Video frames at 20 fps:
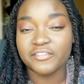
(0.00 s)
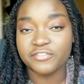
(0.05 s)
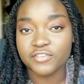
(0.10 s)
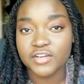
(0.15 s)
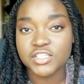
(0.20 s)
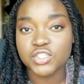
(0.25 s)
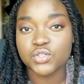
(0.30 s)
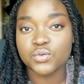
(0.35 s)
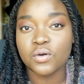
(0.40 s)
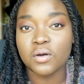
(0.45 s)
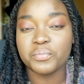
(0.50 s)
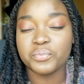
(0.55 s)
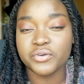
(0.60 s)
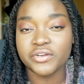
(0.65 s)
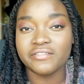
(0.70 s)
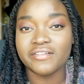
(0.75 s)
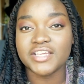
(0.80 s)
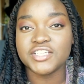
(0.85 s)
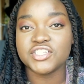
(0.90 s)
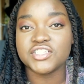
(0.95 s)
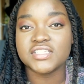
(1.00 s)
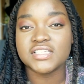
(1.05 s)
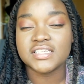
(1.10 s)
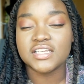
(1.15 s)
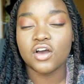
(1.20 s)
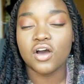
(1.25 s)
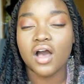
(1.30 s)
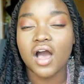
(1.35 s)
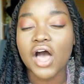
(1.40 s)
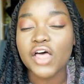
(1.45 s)
friends who are pre-regs in
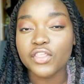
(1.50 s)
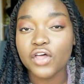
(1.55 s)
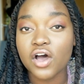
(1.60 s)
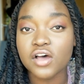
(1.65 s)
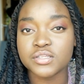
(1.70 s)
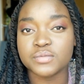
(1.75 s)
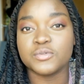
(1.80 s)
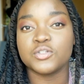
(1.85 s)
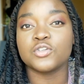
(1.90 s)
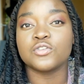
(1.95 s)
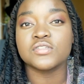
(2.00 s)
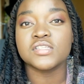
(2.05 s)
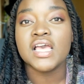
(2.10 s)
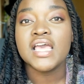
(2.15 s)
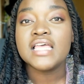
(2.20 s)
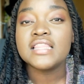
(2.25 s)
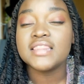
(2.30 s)
other hospitals,